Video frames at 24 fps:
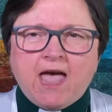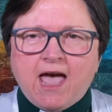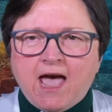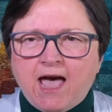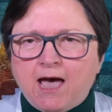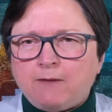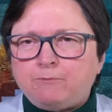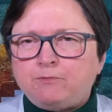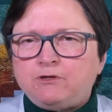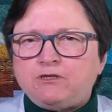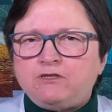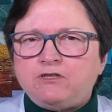
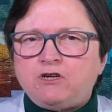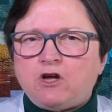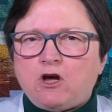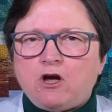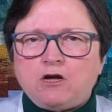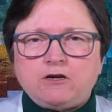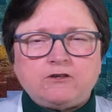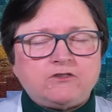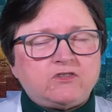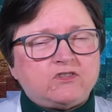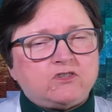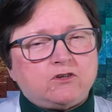happened
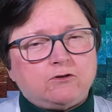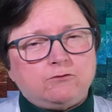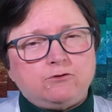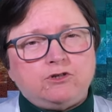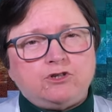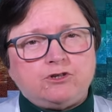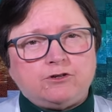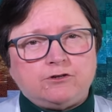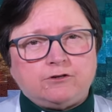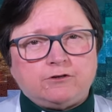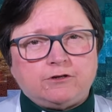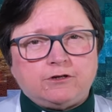on a
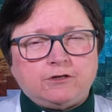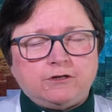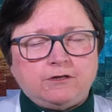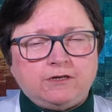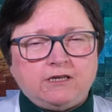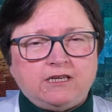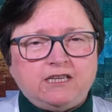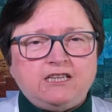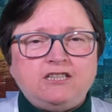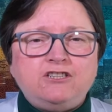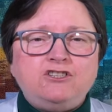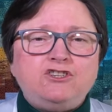sojourn
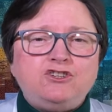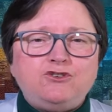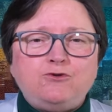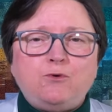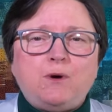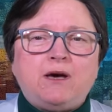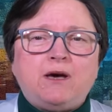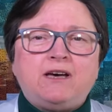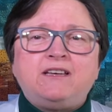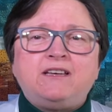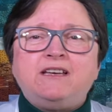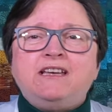into
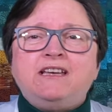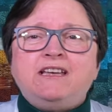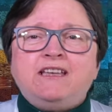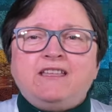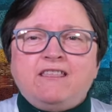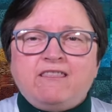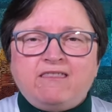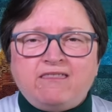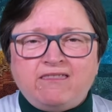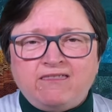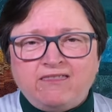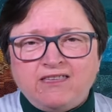a
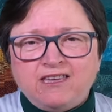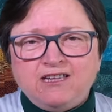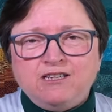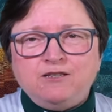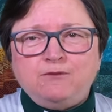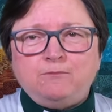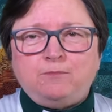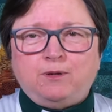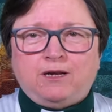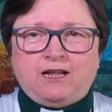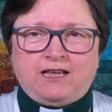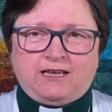
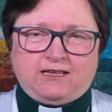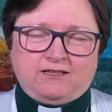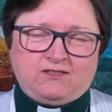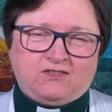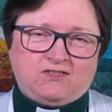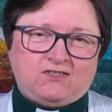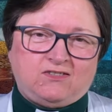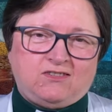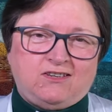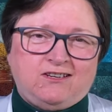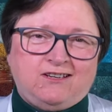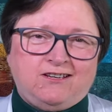thin
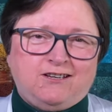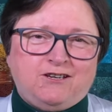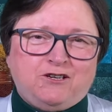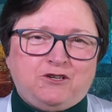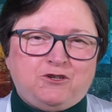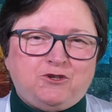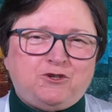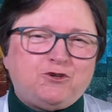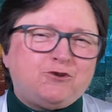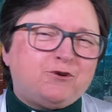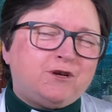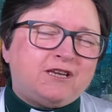place
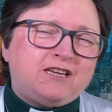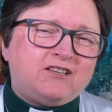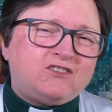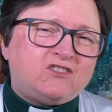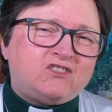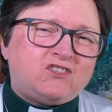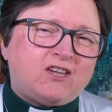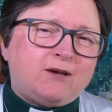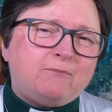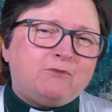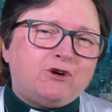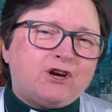during a
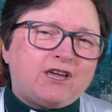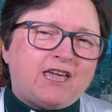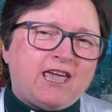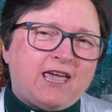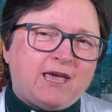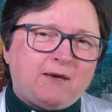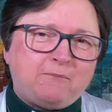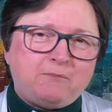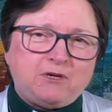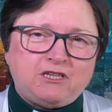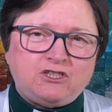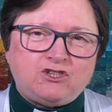summer
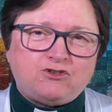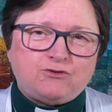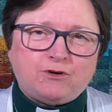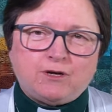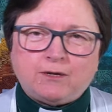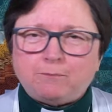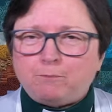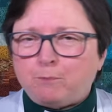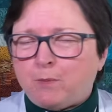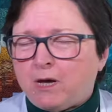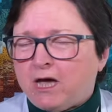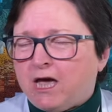camping
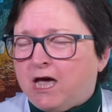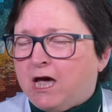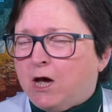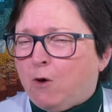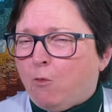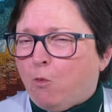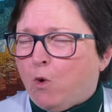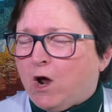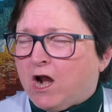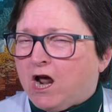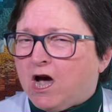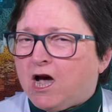trip
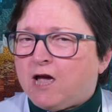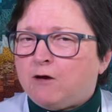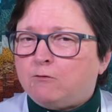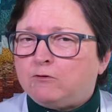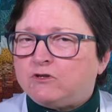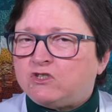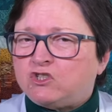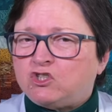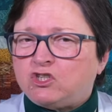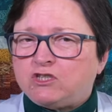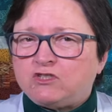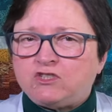when I
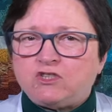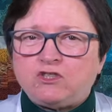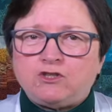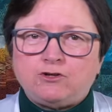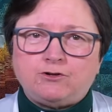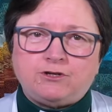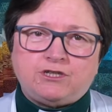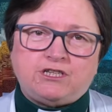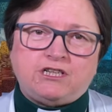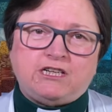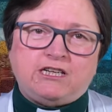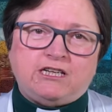was just
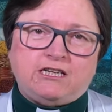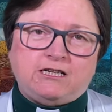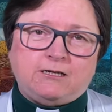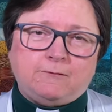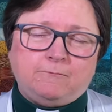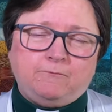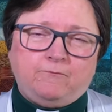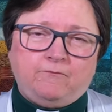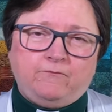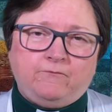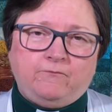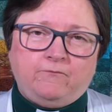13.
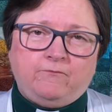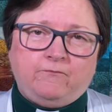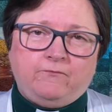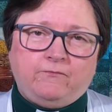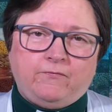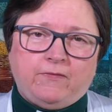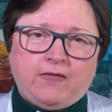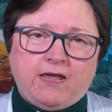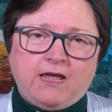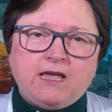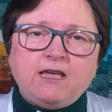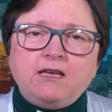
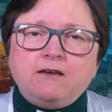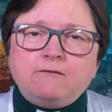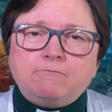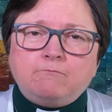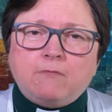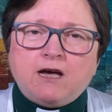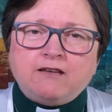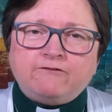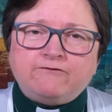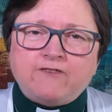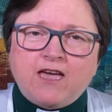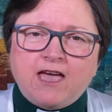
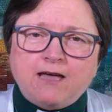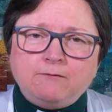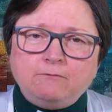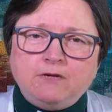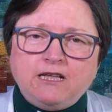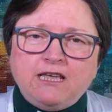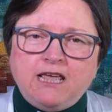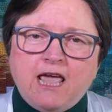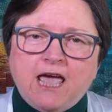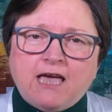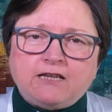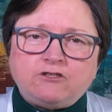My
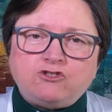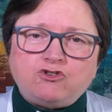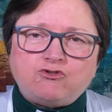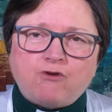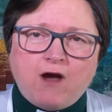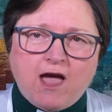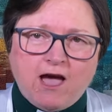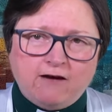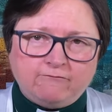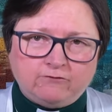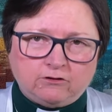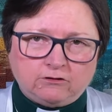family had
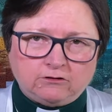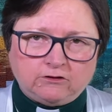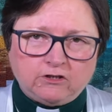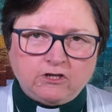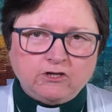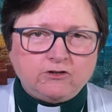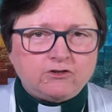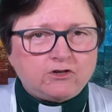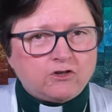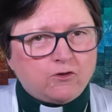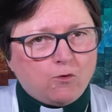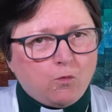traveled
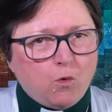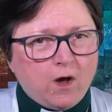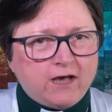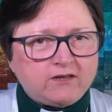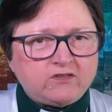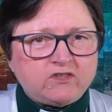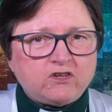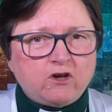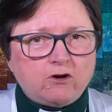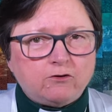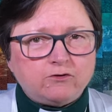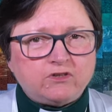to the
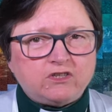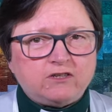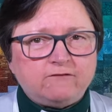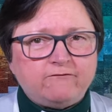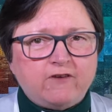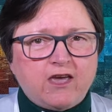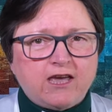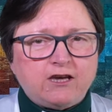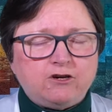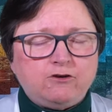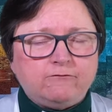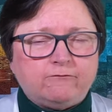west coast of
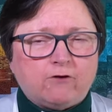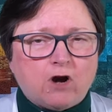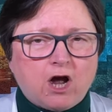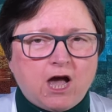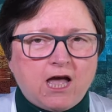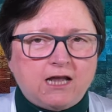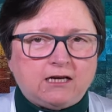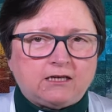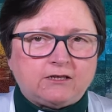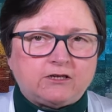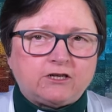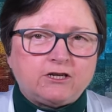Vancouver
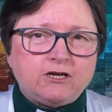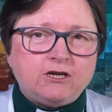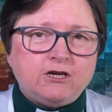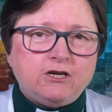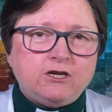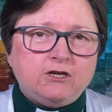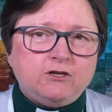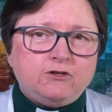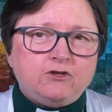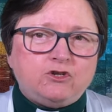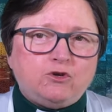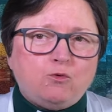Island
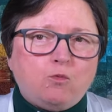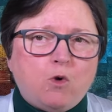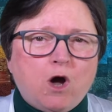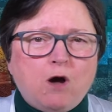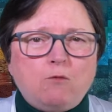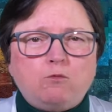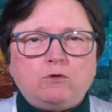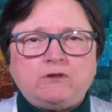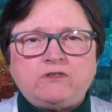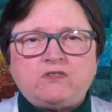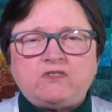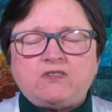to what
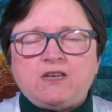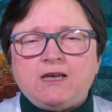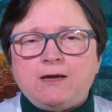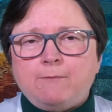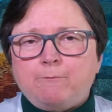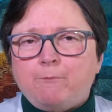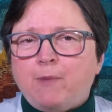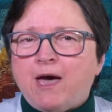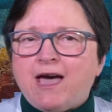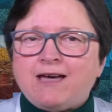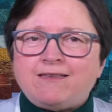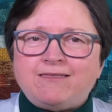was
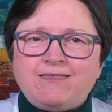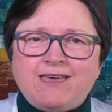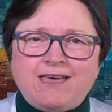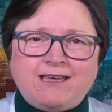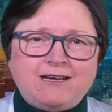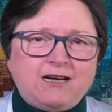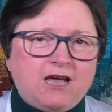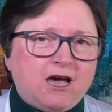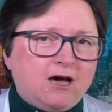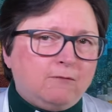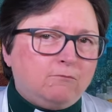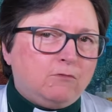back
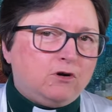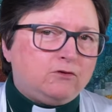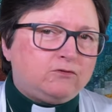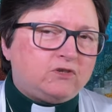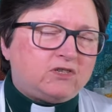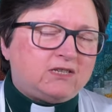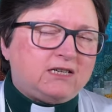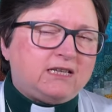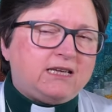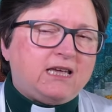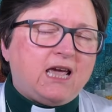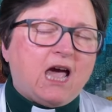then a
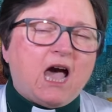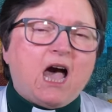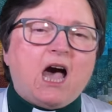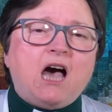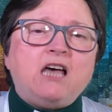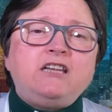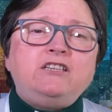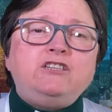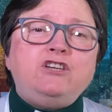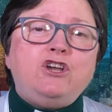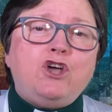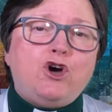mostly
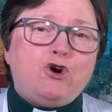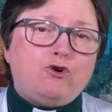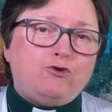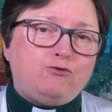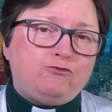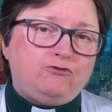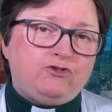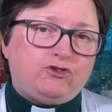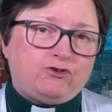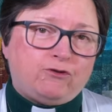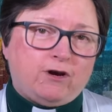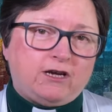
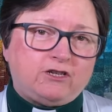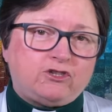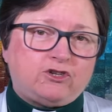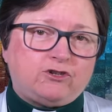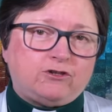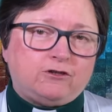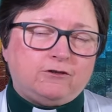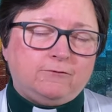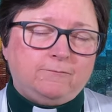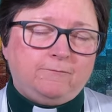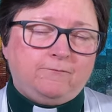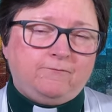unknown
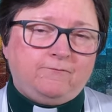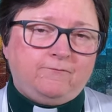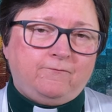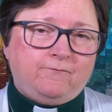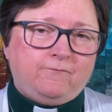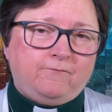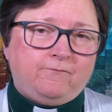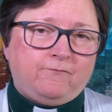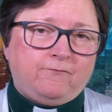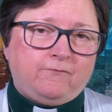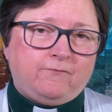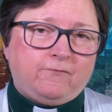treasure.
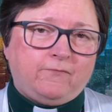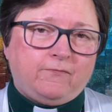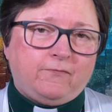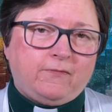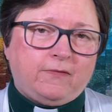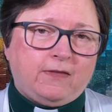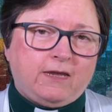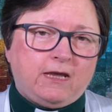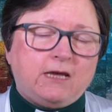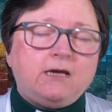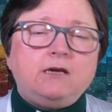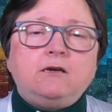
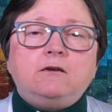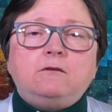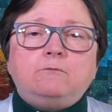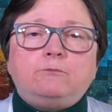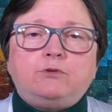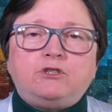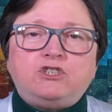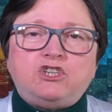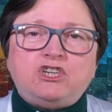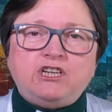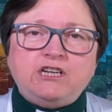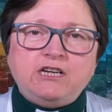
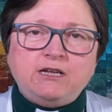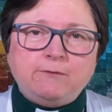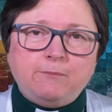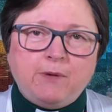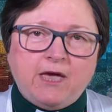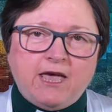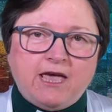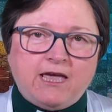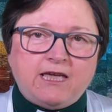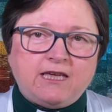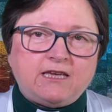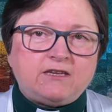Pachena
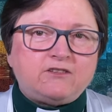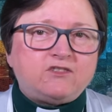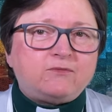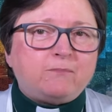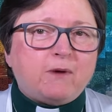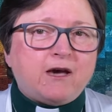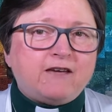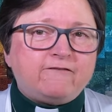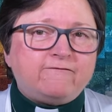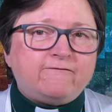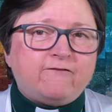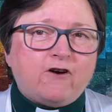Bay is
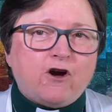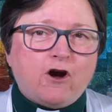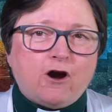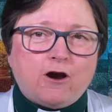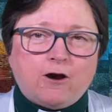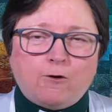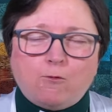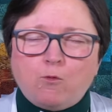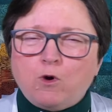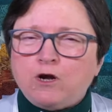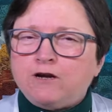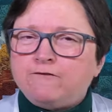by
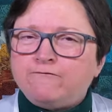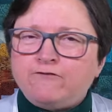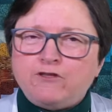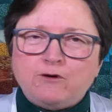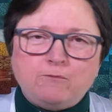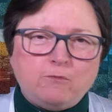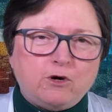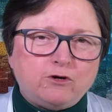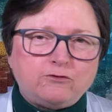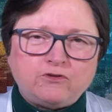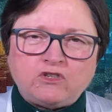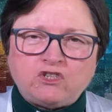far one of the
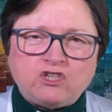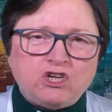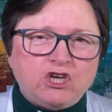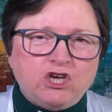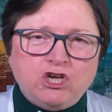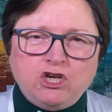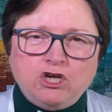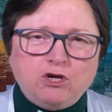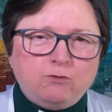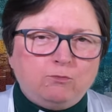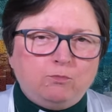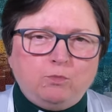most
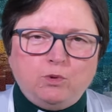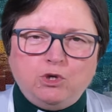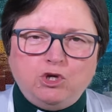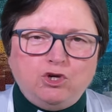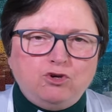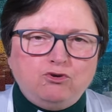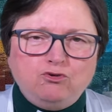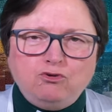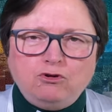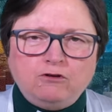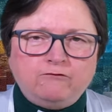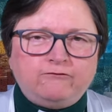
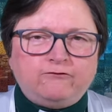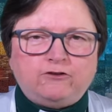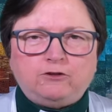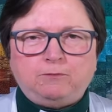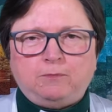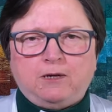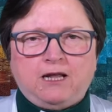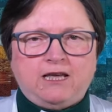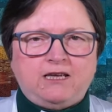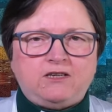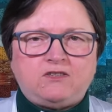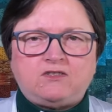beautiful
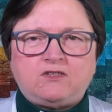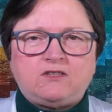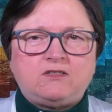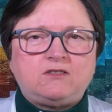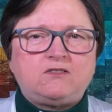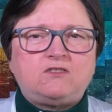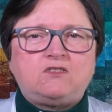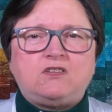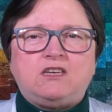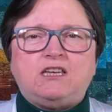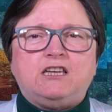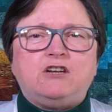
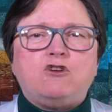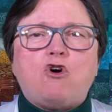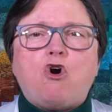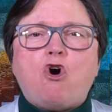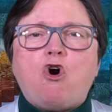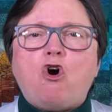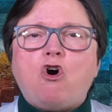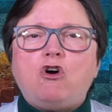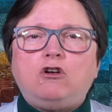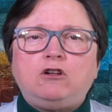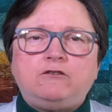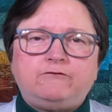places in
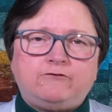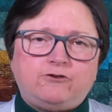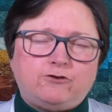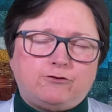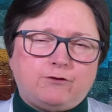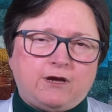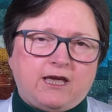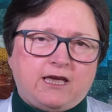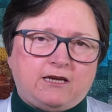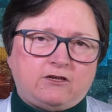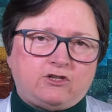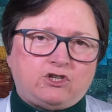all of
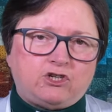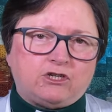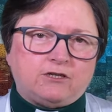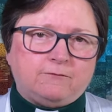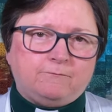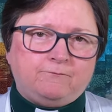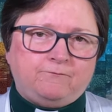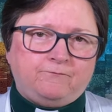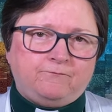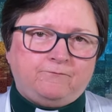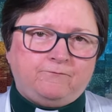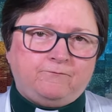creation.
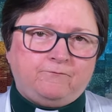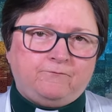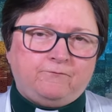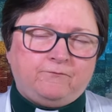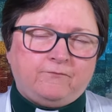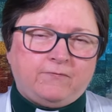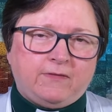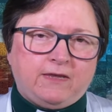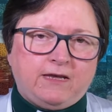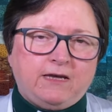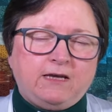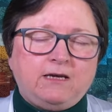
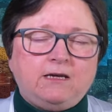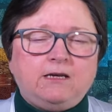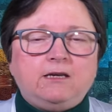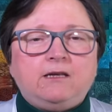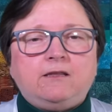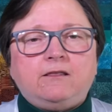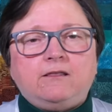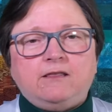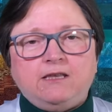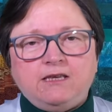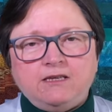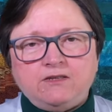
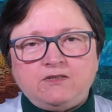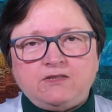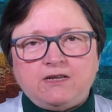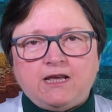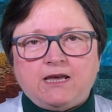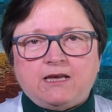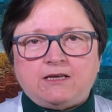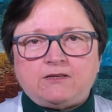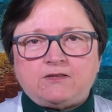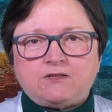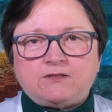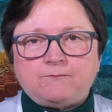These
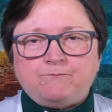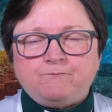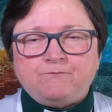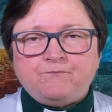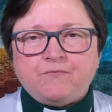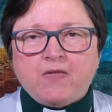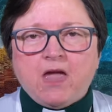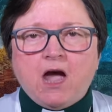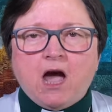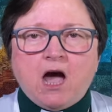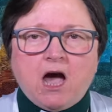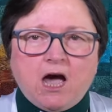days,
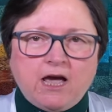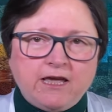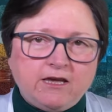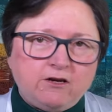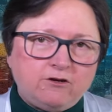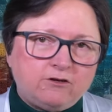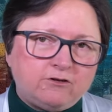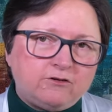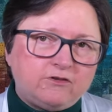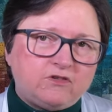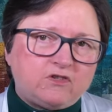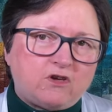
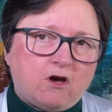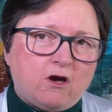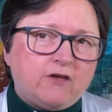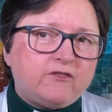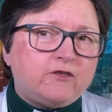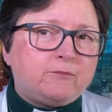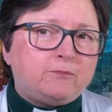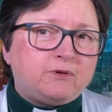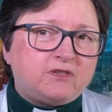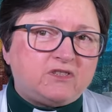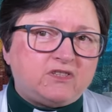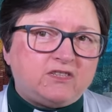hikers on
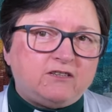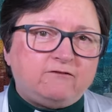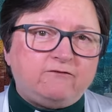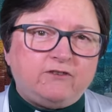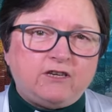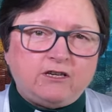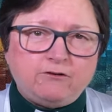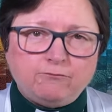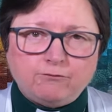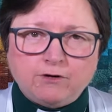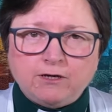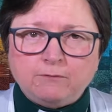the
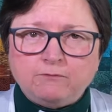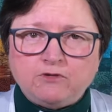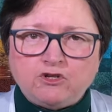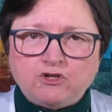Pacific Rim